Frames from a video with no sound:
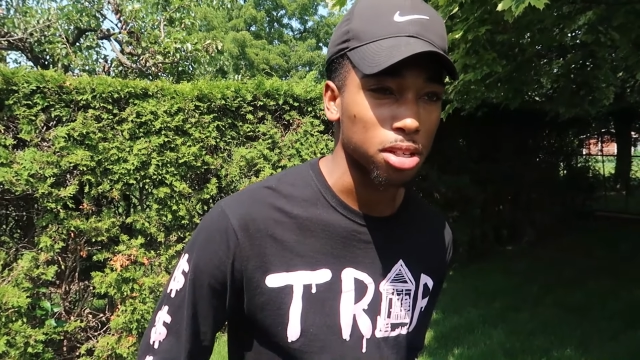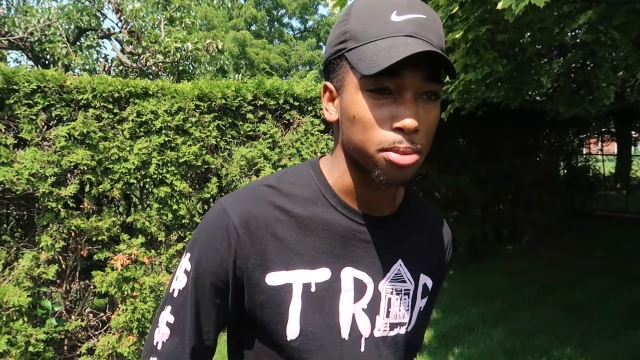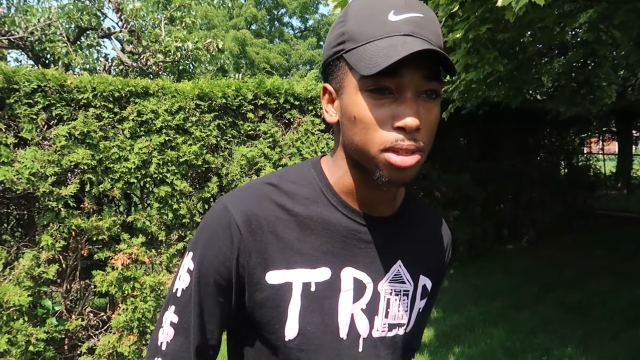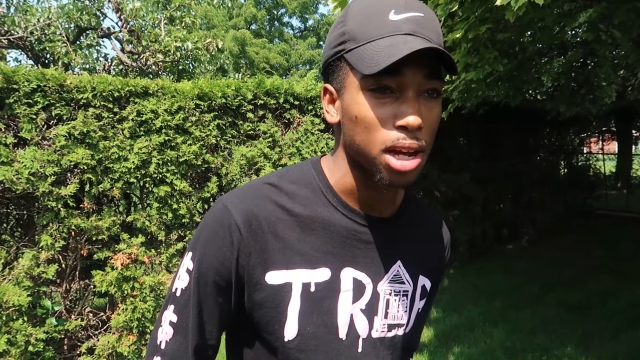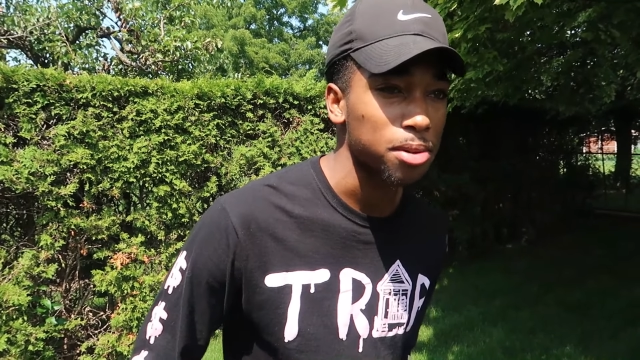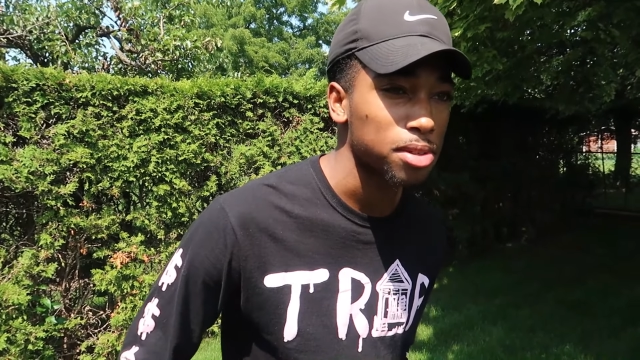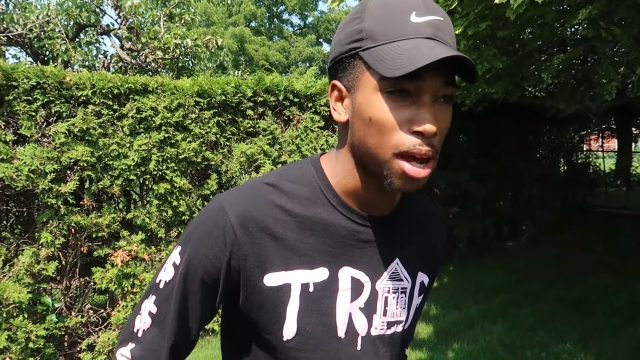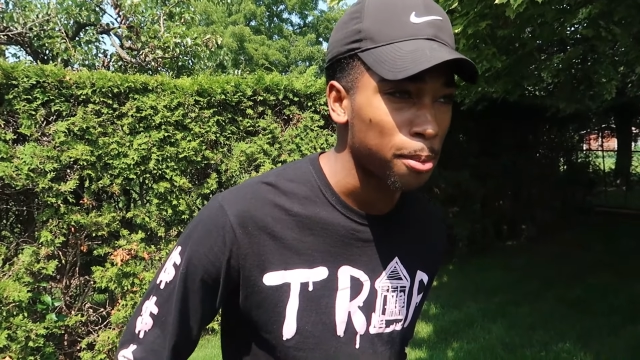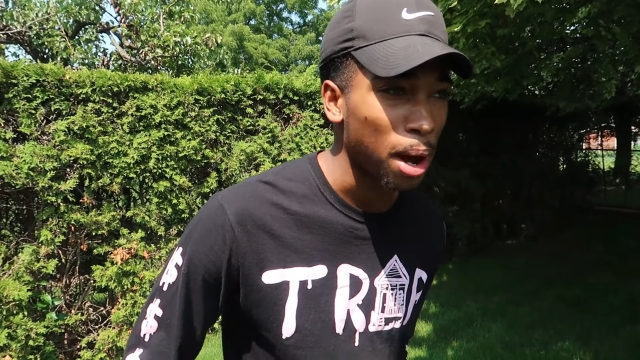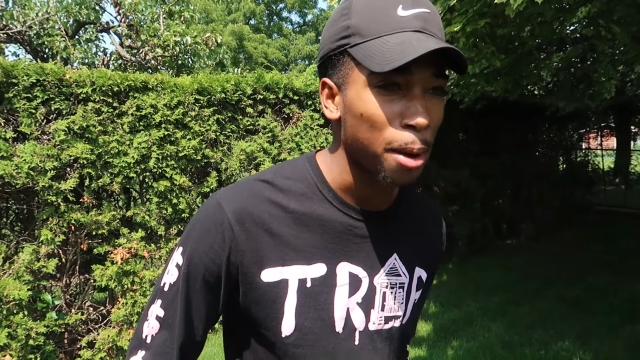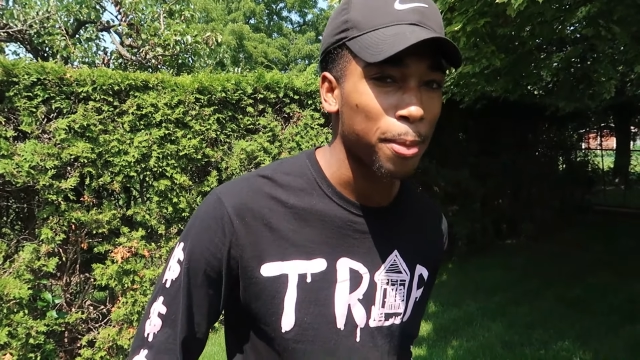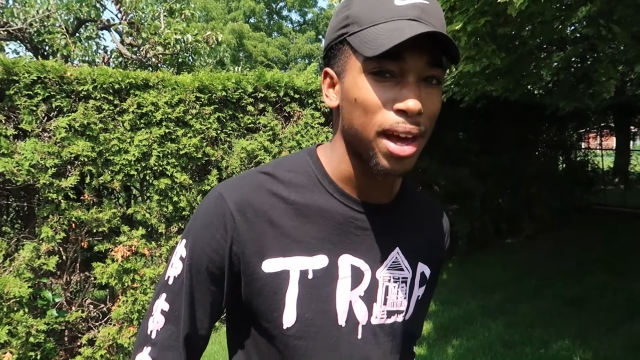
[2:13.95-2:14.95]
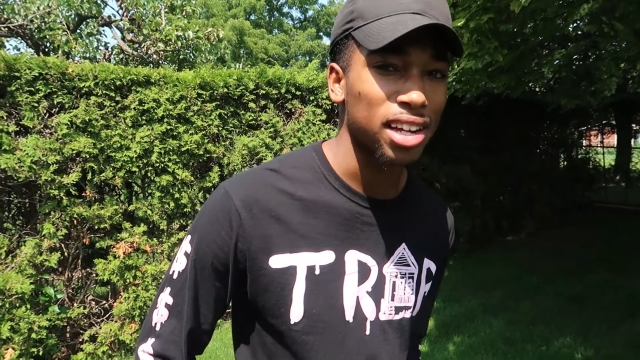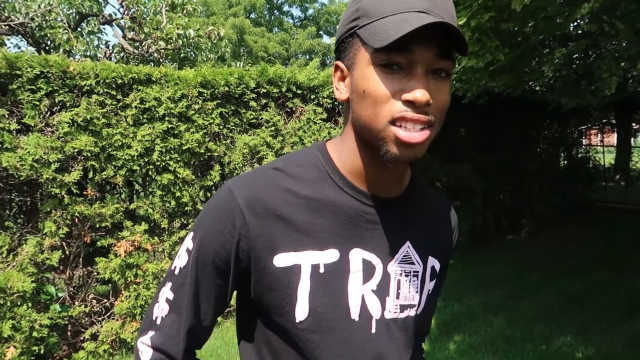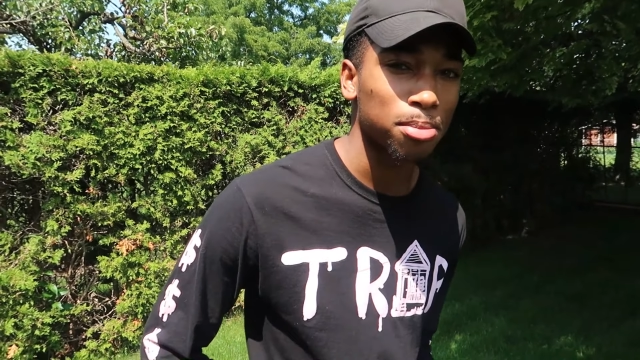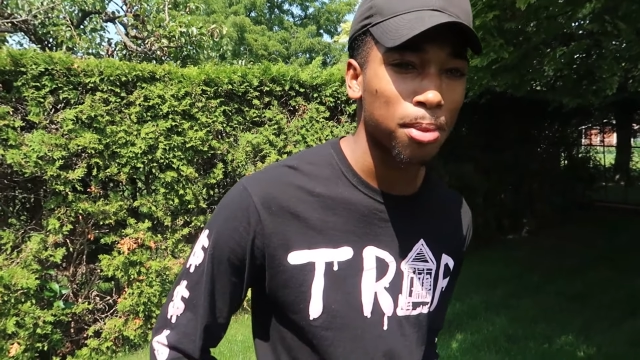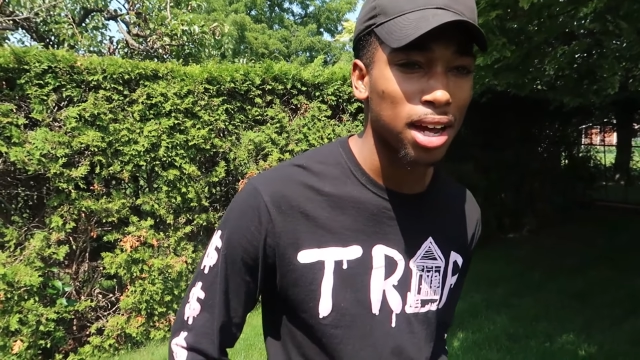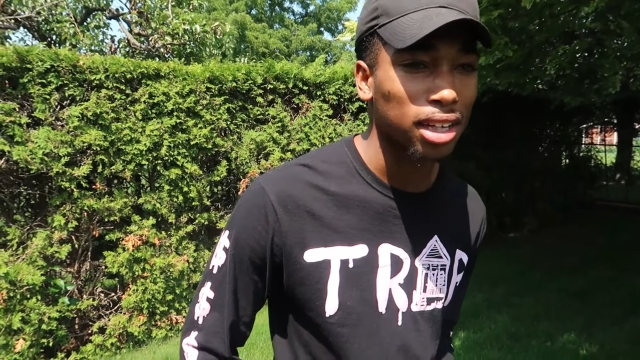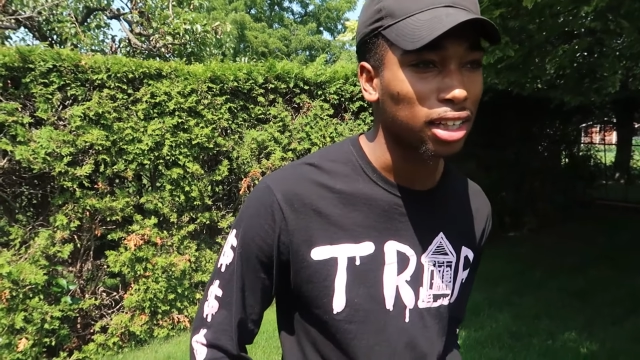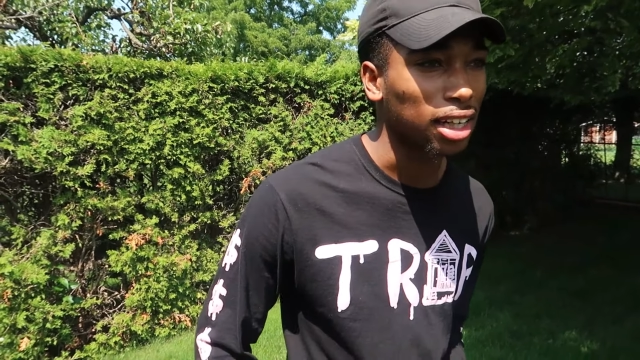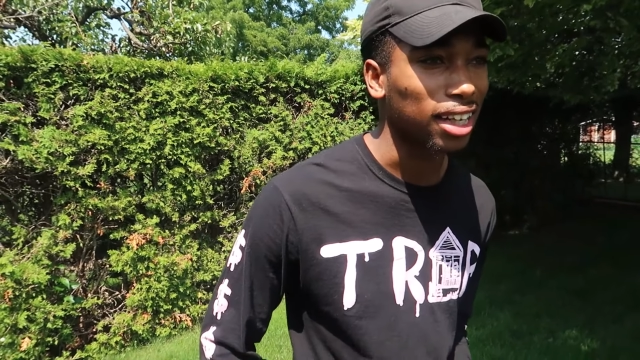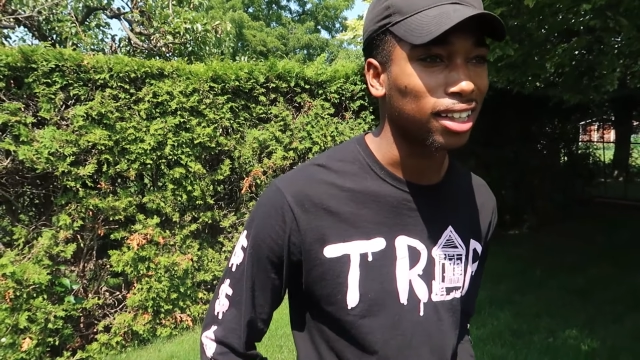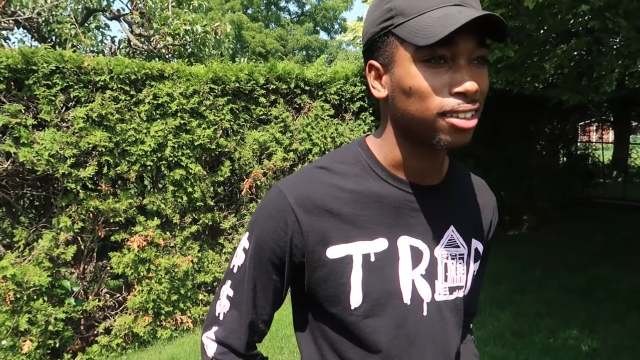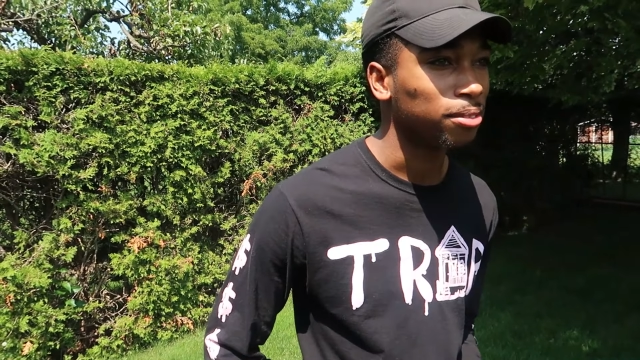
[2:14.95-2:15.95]
Sometimes I buy pants, man, and
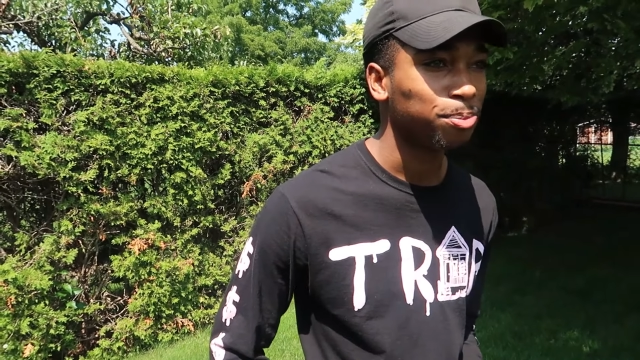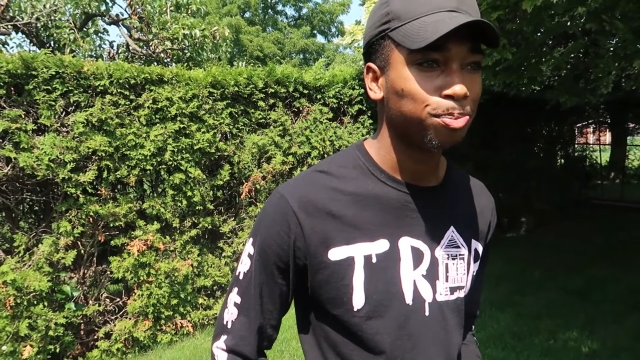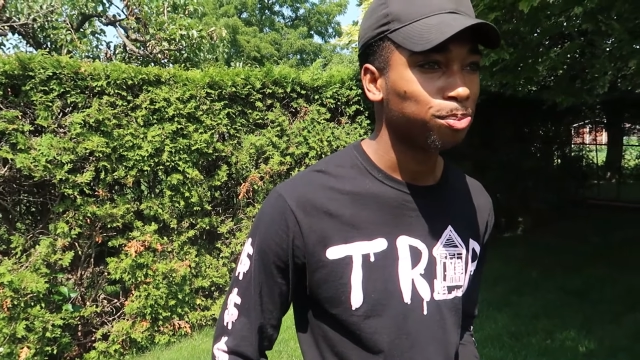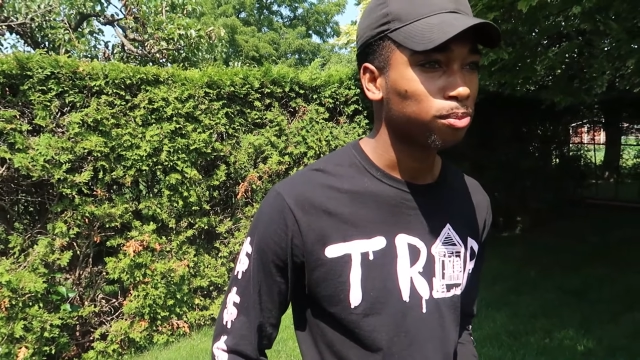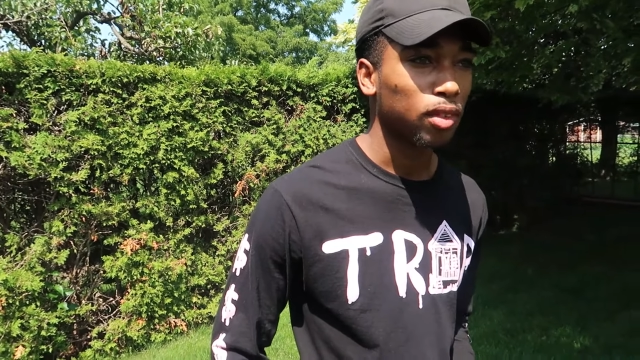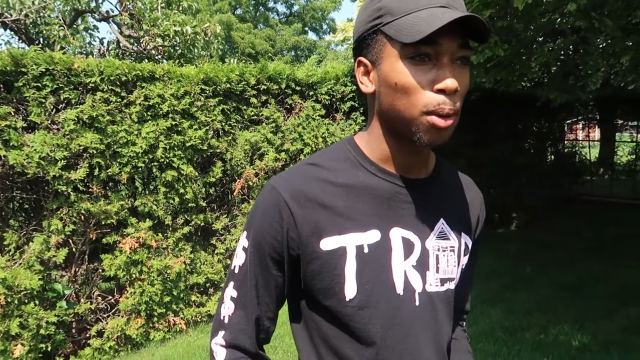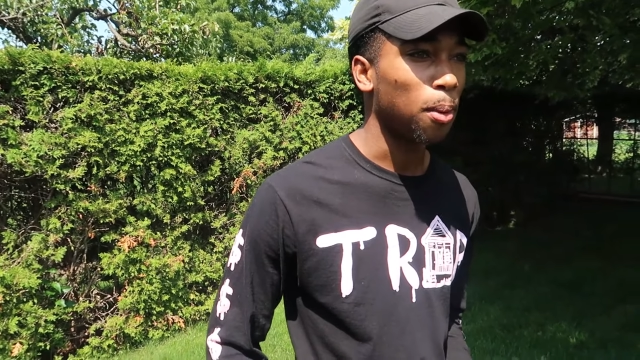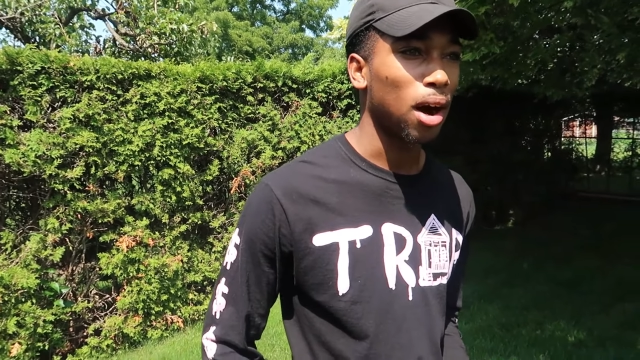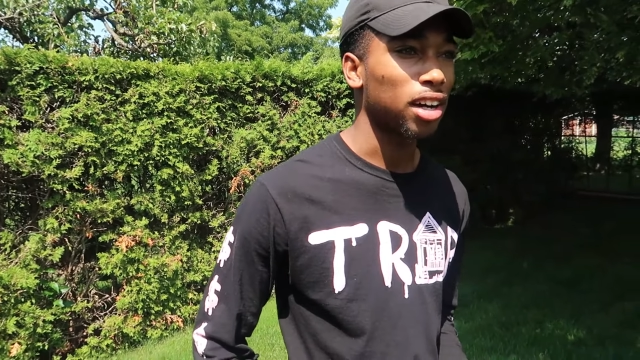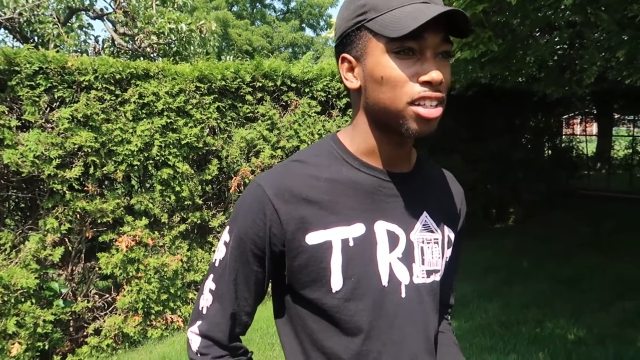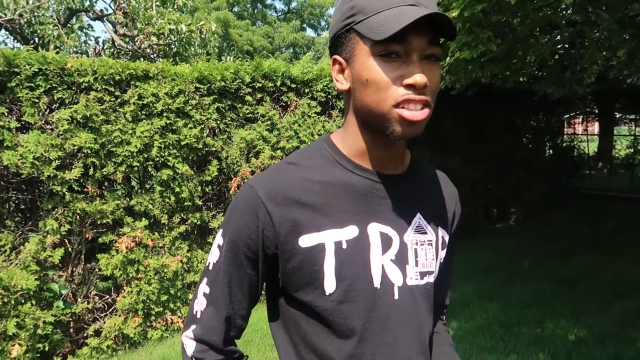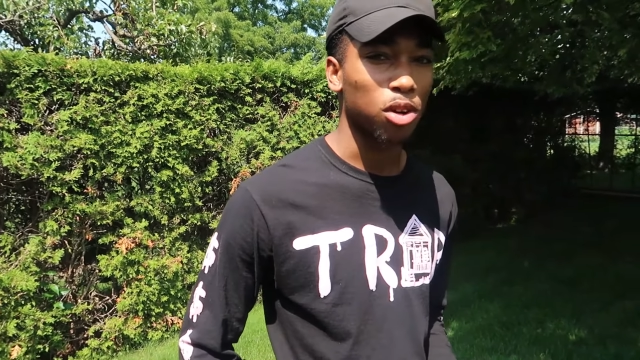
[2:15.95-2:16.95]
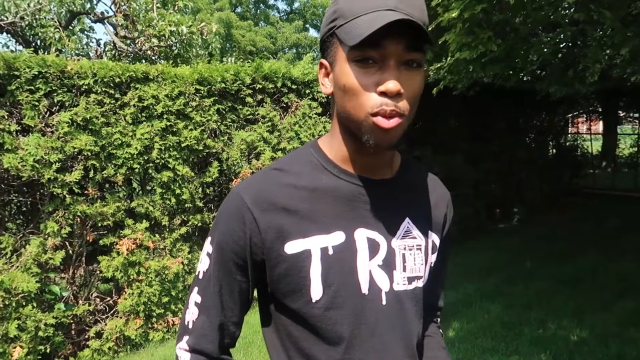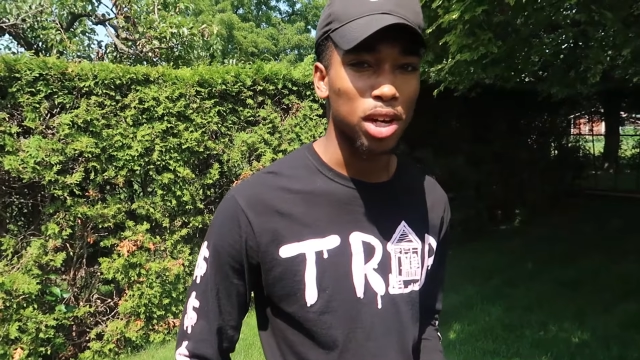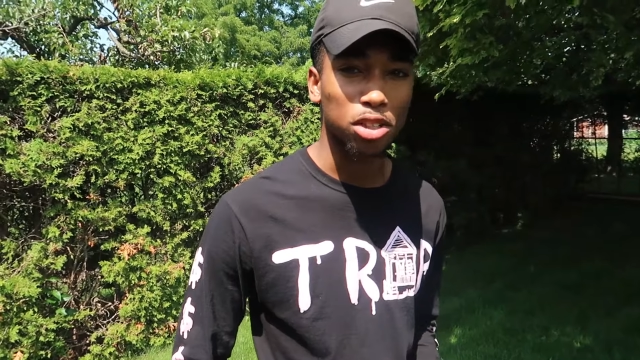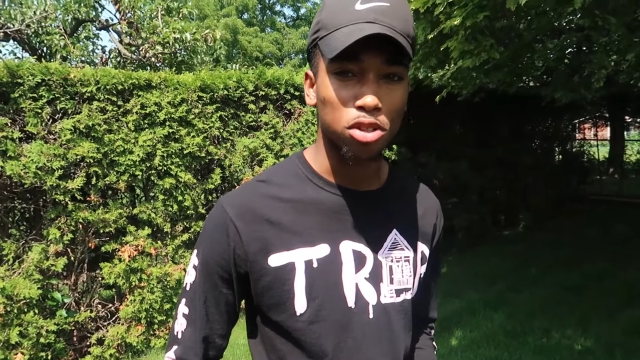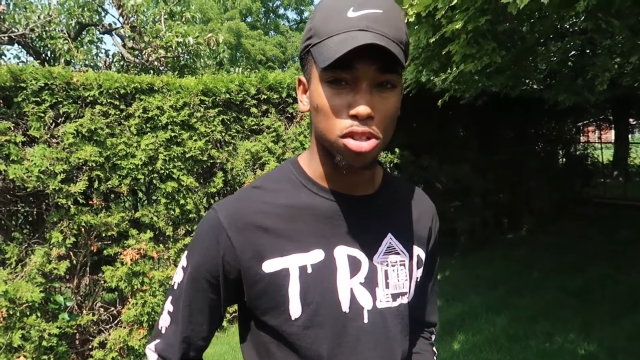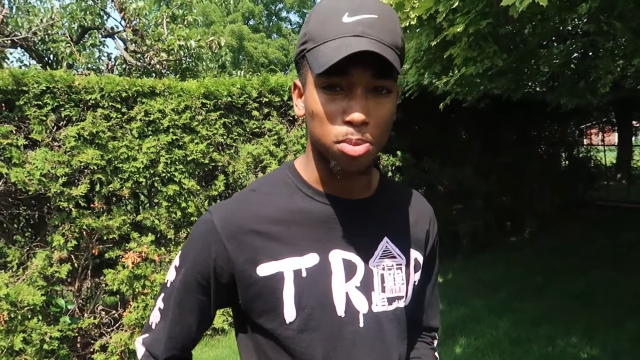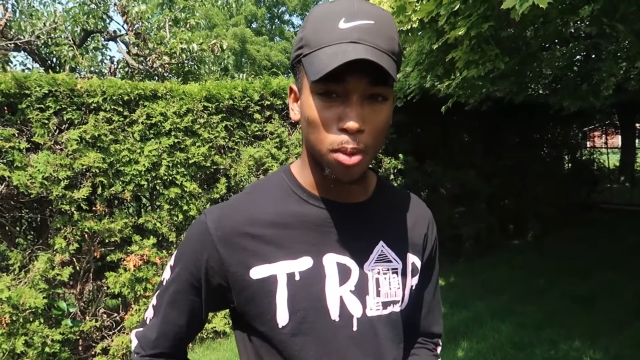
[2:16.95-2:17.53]
like the pockets are way too